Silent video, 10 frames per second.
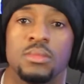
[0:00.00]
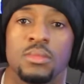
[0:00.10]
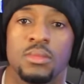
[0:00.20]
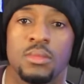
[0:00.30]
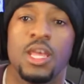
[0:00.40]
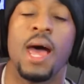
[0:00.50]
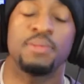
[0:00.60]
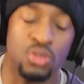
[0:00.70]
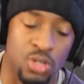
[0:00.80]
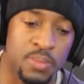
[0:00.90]
It's like a fake
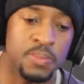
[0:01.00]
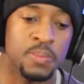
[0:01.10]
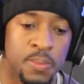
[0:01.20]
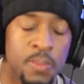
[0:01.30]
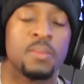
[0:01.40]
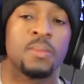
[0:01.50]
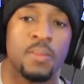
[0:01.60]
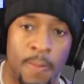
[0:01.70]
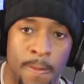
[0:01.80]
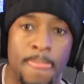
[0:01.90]
4K,
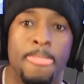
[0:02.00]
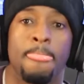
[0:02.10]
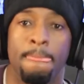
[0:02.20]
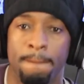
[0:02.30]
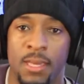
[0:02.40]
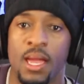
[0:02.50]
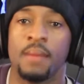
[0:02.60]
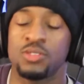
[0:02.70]
which is still